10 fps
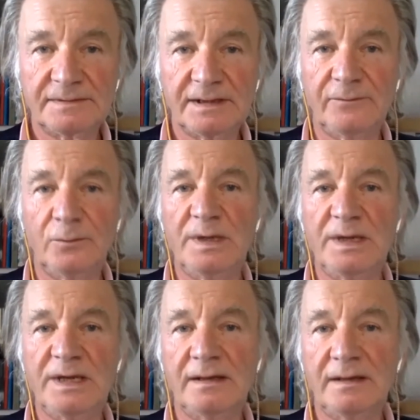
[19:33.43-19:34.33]
it would
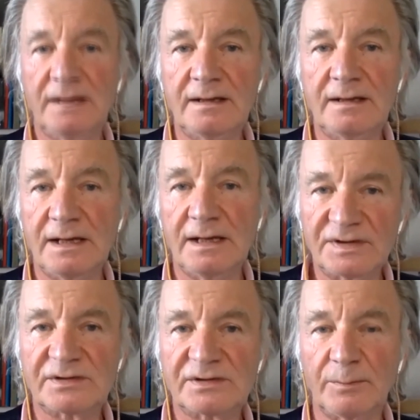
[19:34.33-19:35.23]
be in the
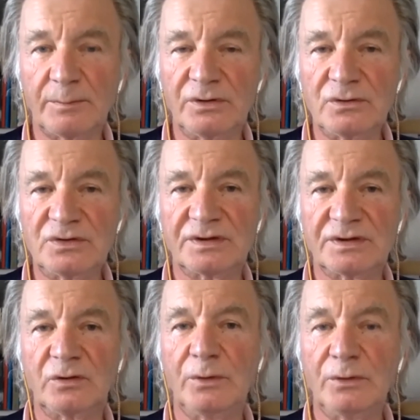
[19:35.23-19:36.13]
interest of the producer
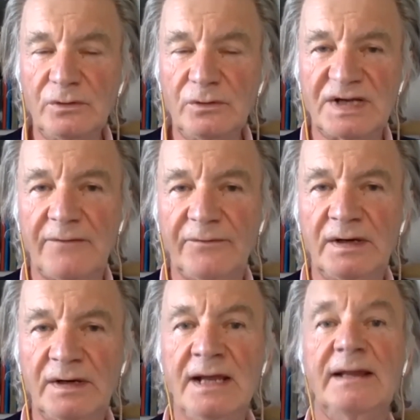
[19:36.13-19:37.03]
to produce
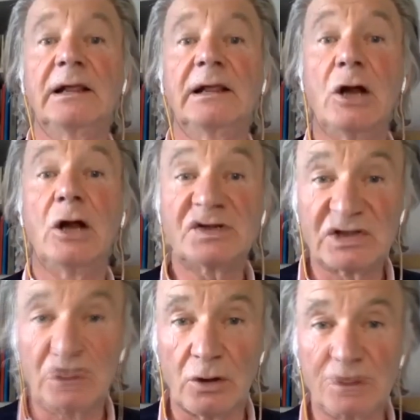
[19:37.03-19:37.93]
something that
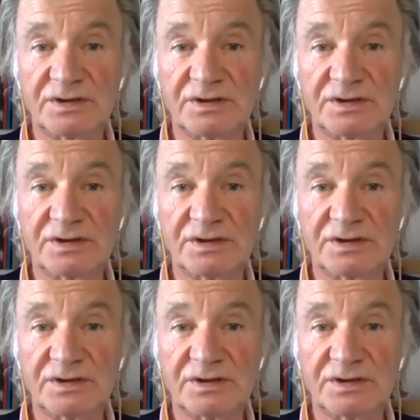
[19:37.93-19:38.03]
lasts long,